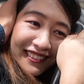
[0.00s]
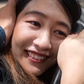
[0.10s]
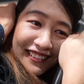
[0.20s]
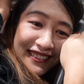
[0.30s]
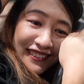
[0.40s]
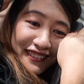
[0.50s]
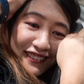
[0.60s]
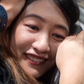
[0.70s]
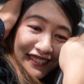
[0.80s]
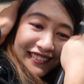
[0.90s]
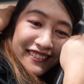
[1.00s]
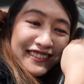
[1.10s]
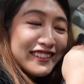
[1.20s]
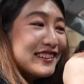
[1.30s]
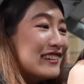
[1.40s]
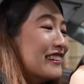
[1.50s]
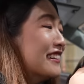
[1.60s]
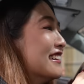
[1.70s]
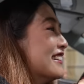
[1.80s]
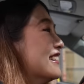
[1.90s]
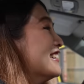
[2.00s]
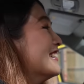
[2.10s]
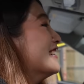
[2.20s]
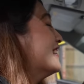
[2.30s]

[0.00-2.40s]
It's okay. You deserve this. All the hard